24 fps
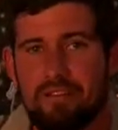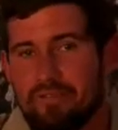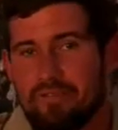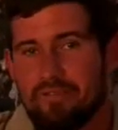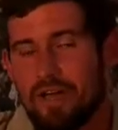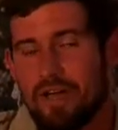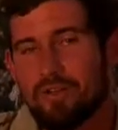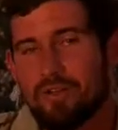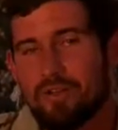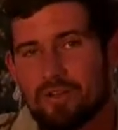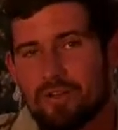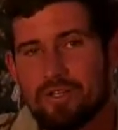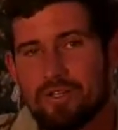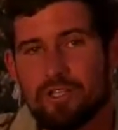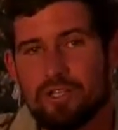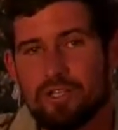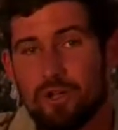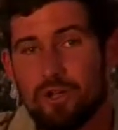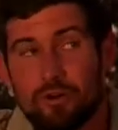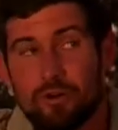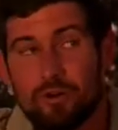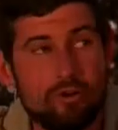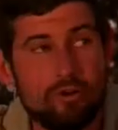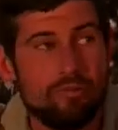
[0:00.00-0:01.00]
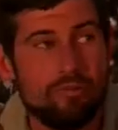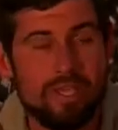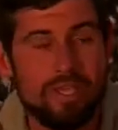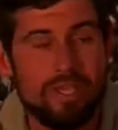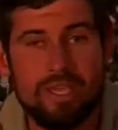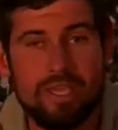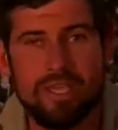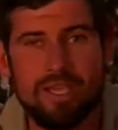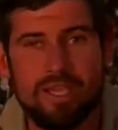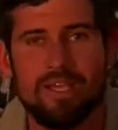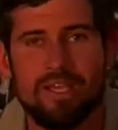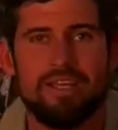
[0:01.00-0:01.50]
The final control
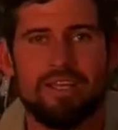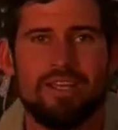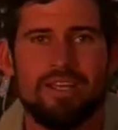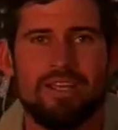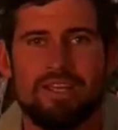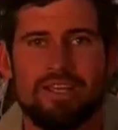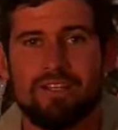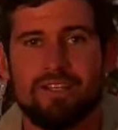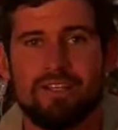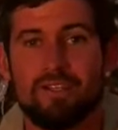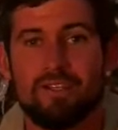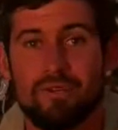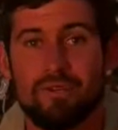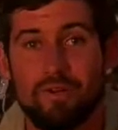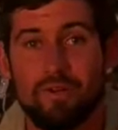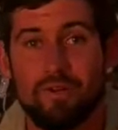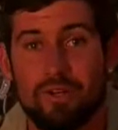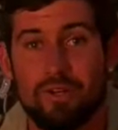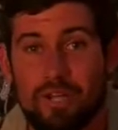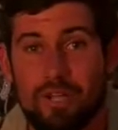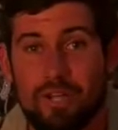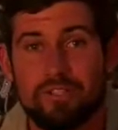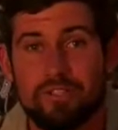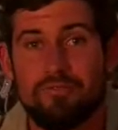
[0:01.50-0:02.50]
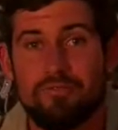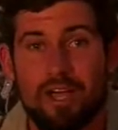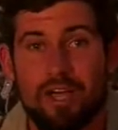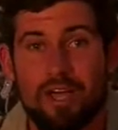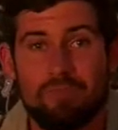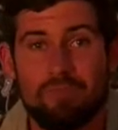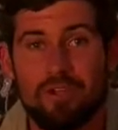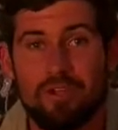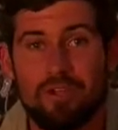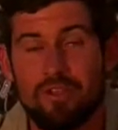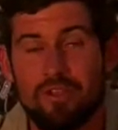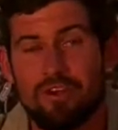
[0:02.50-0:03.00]
room here
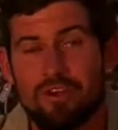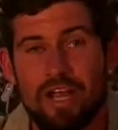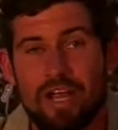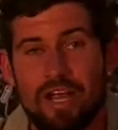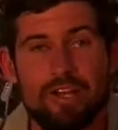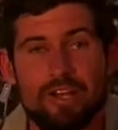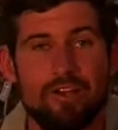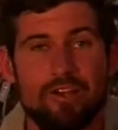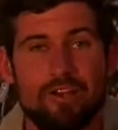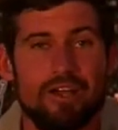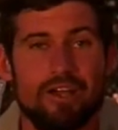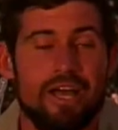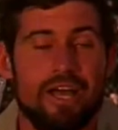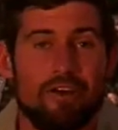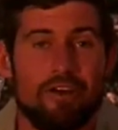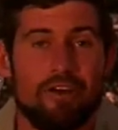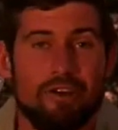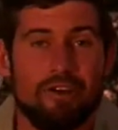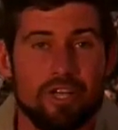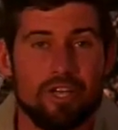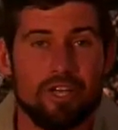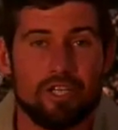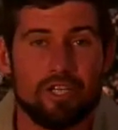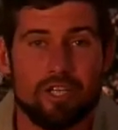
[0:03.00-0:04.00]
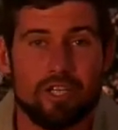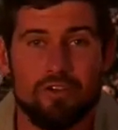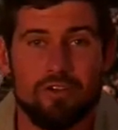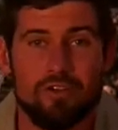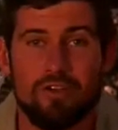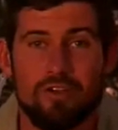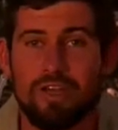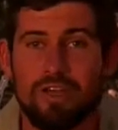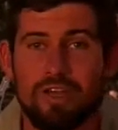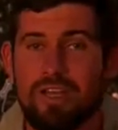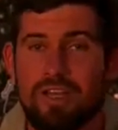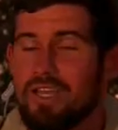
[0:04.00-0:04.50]
notified me on the radio, and I rushed
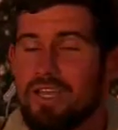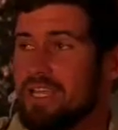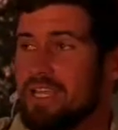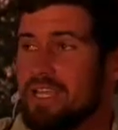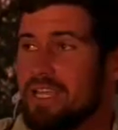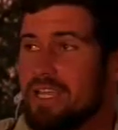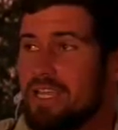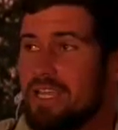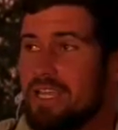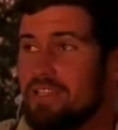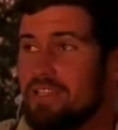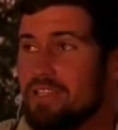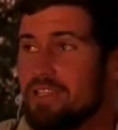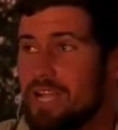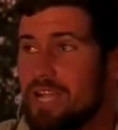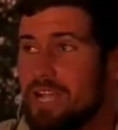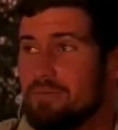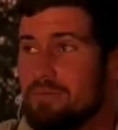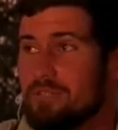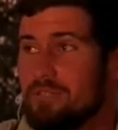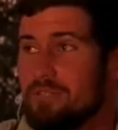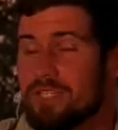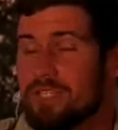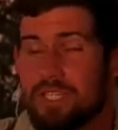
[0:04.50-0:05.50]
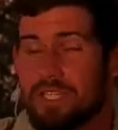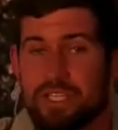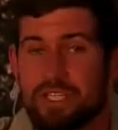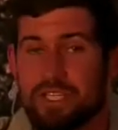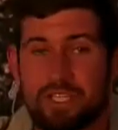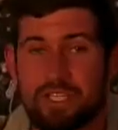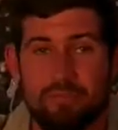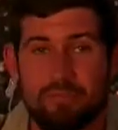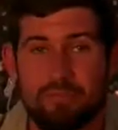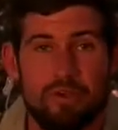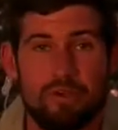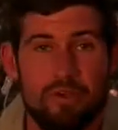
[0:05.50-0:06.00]
over in time to
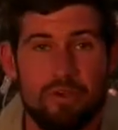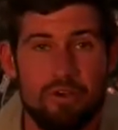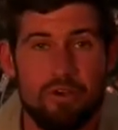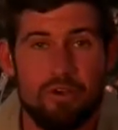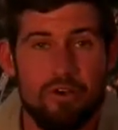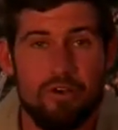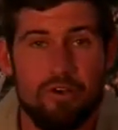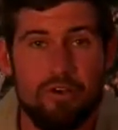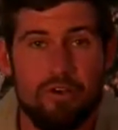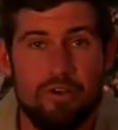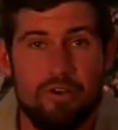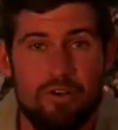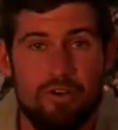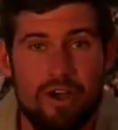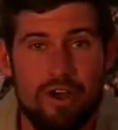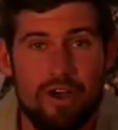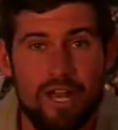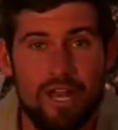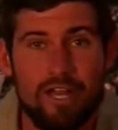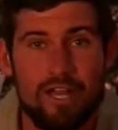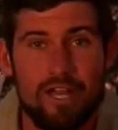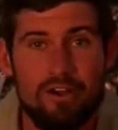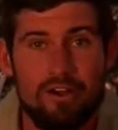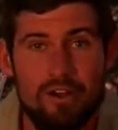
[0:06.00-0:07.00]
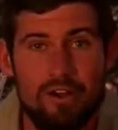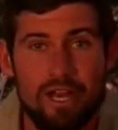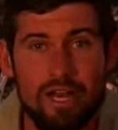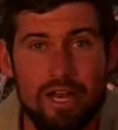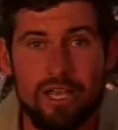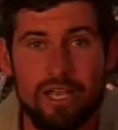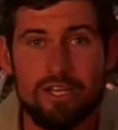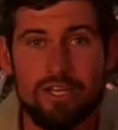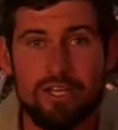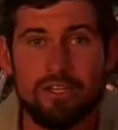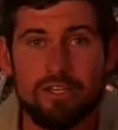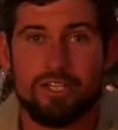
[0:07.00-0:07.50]
see some really,
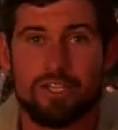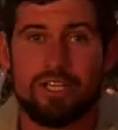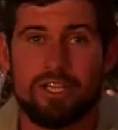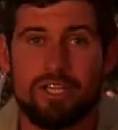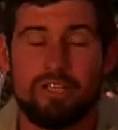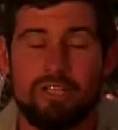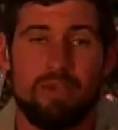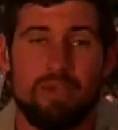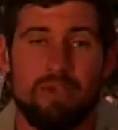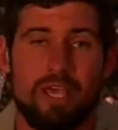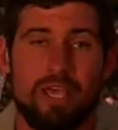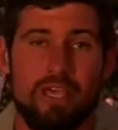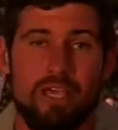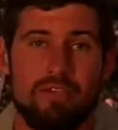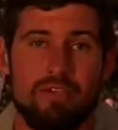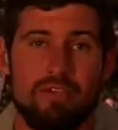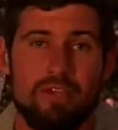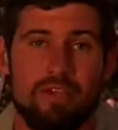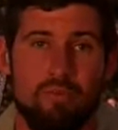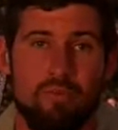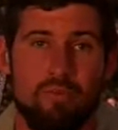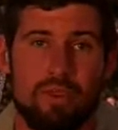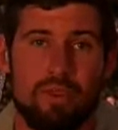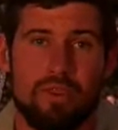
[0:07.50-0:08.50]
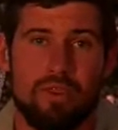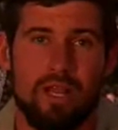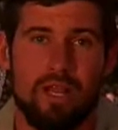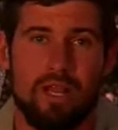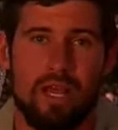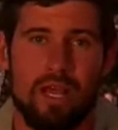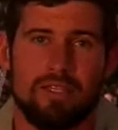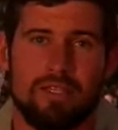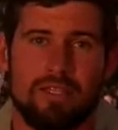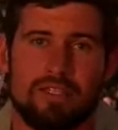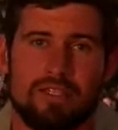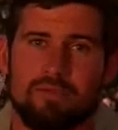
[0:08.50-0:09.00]
really interesting behavior with
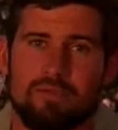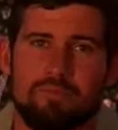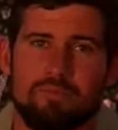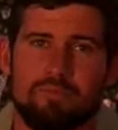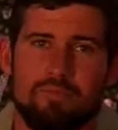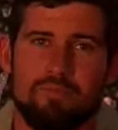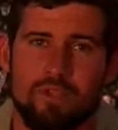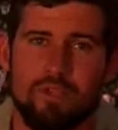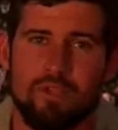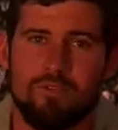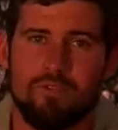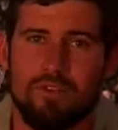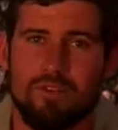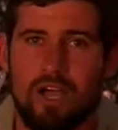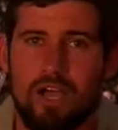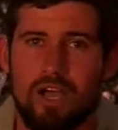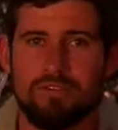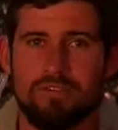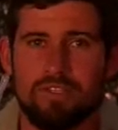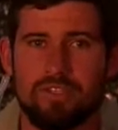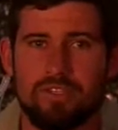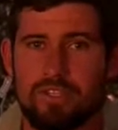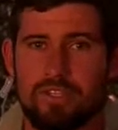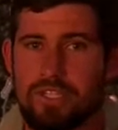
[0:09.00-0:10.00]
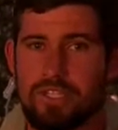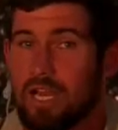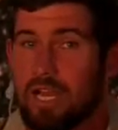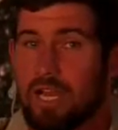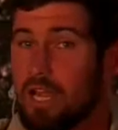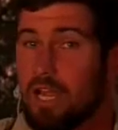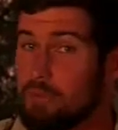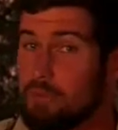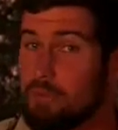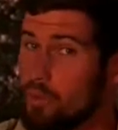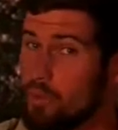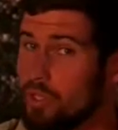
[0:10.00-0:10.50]
the lions. It was beautiful afternoon
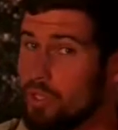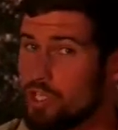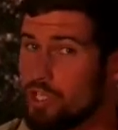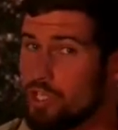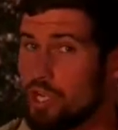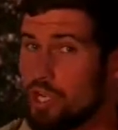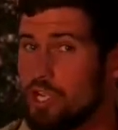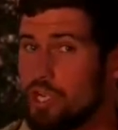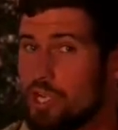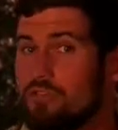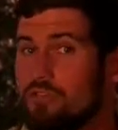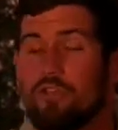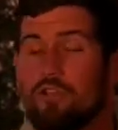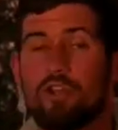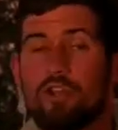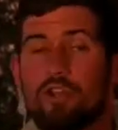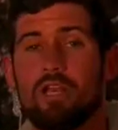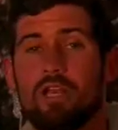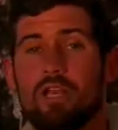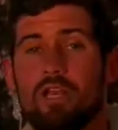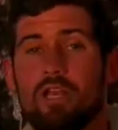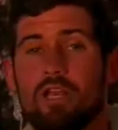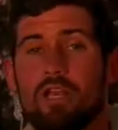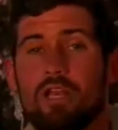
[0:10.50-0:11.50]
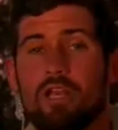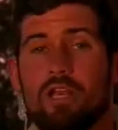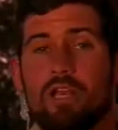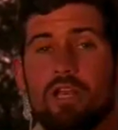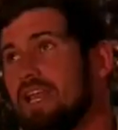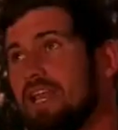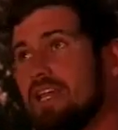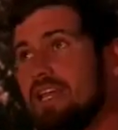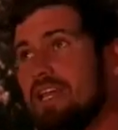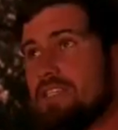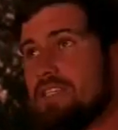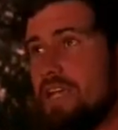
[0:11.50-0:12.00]
sunlight, but we'll show you a few clips of
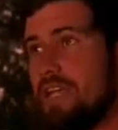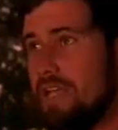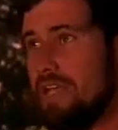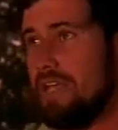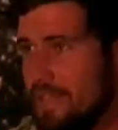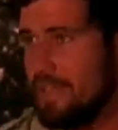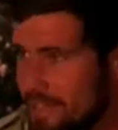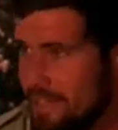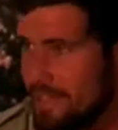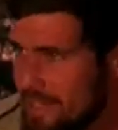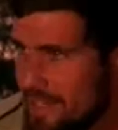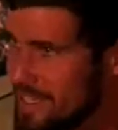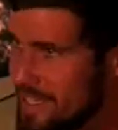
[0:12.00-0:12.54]
that later.